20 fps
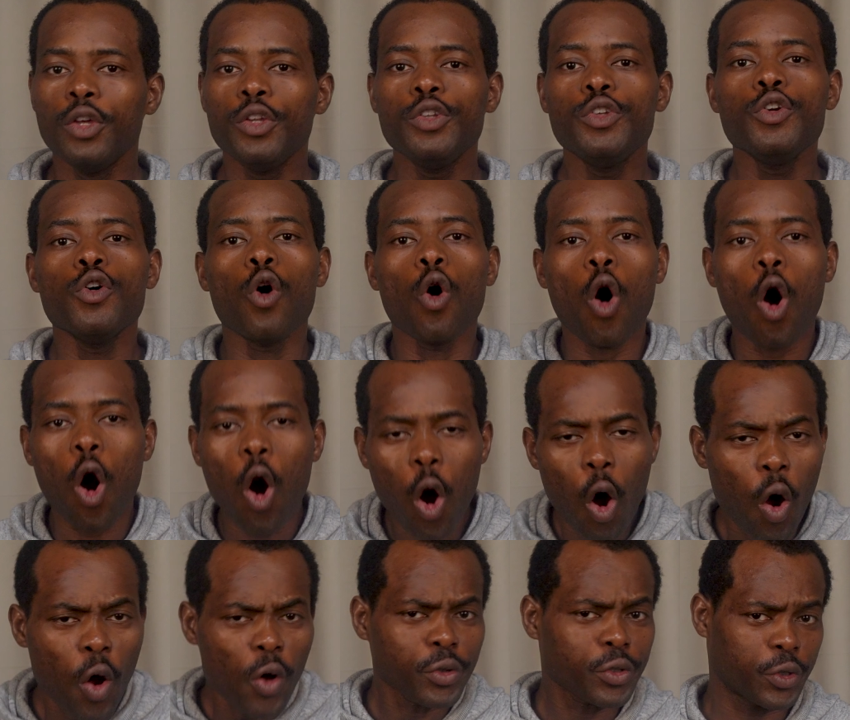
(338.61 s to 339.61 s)
you
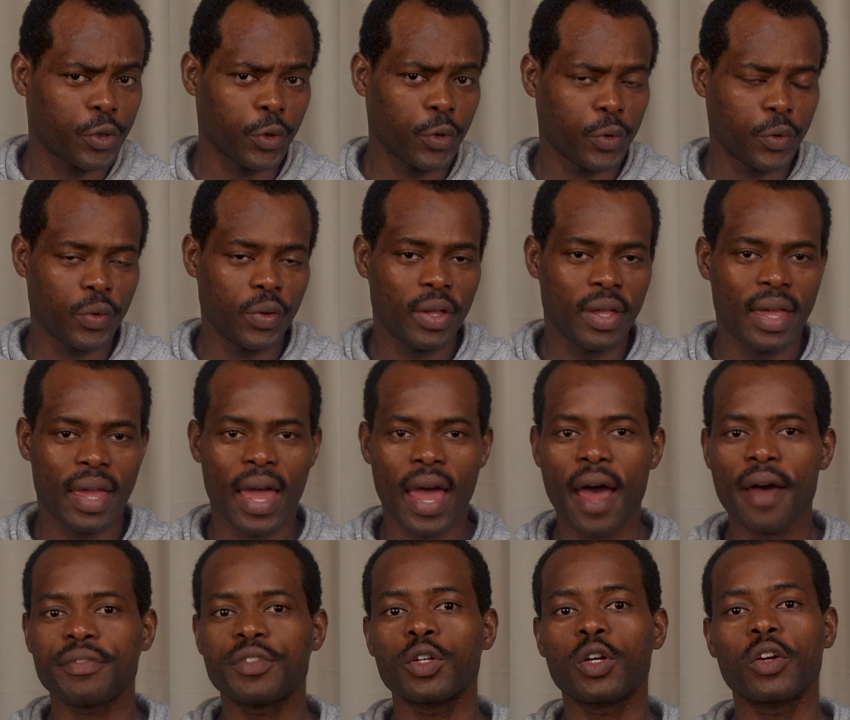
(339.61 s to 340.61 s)
also
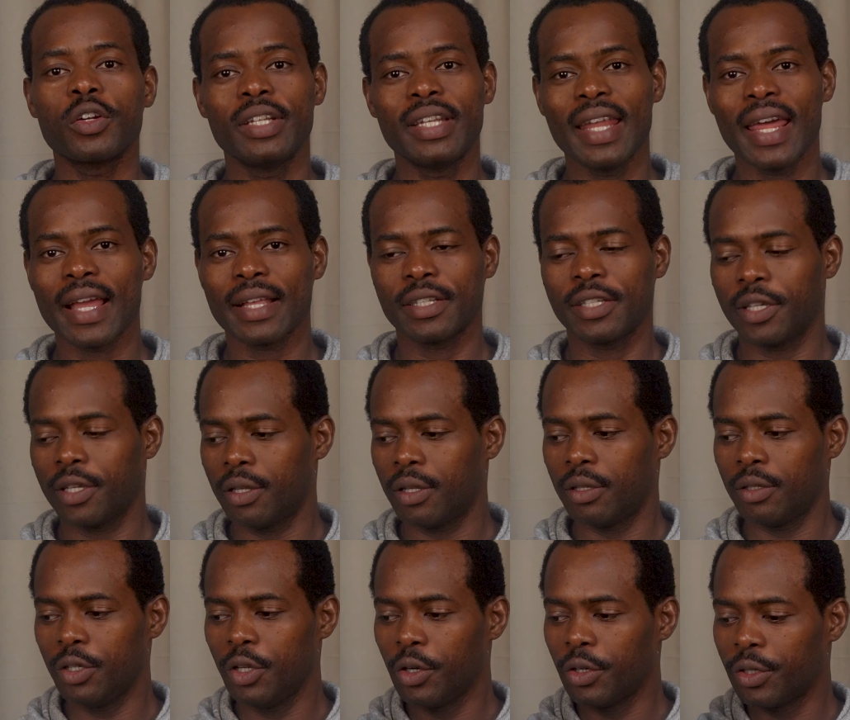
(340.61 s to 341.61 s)
have to connect
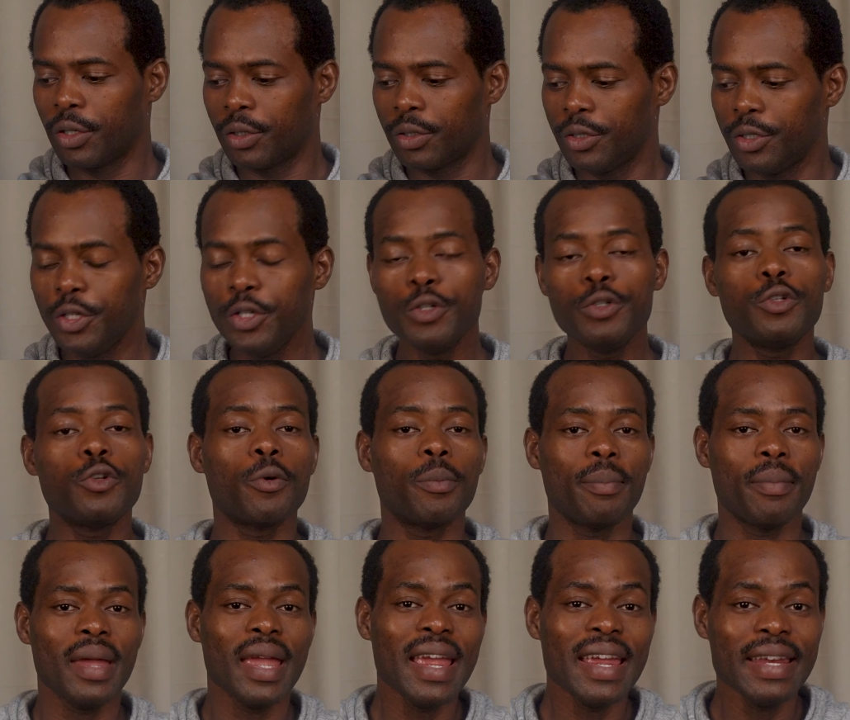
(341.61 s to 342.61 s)
your new
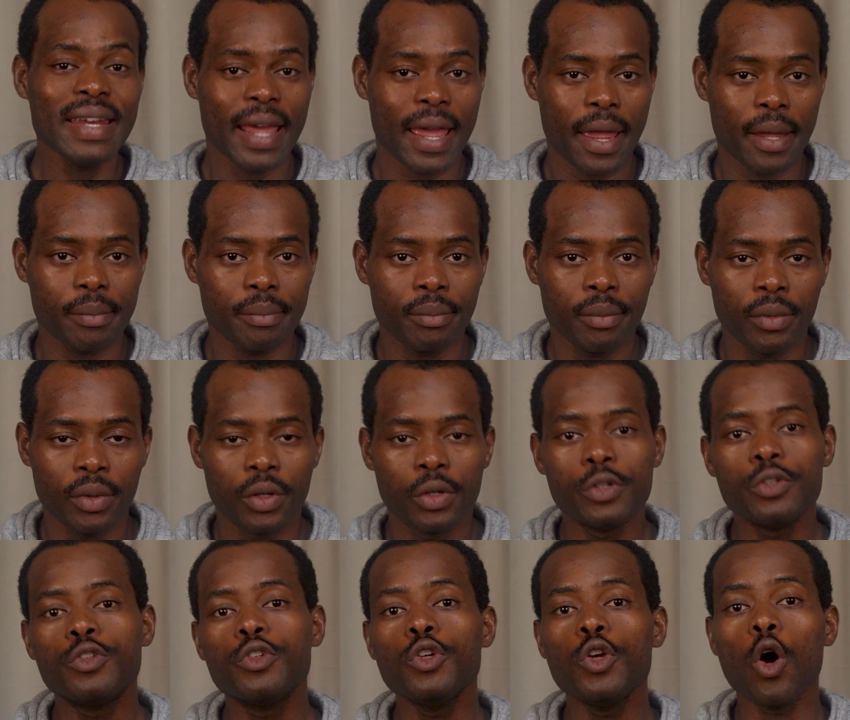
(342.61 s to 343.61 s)
domain name
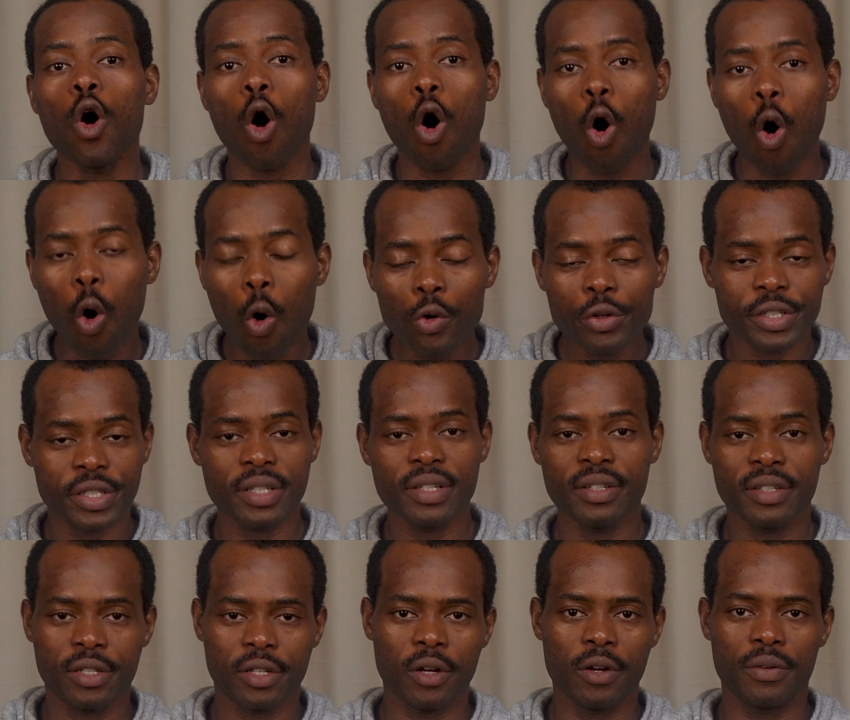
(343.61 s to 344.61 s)
to your
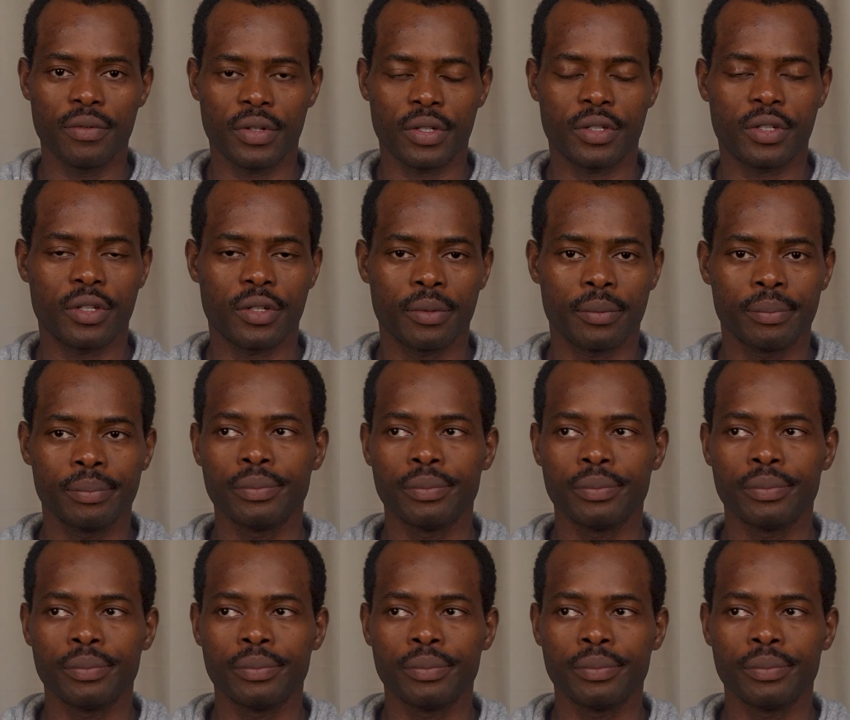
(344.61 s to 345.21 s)
hosting service.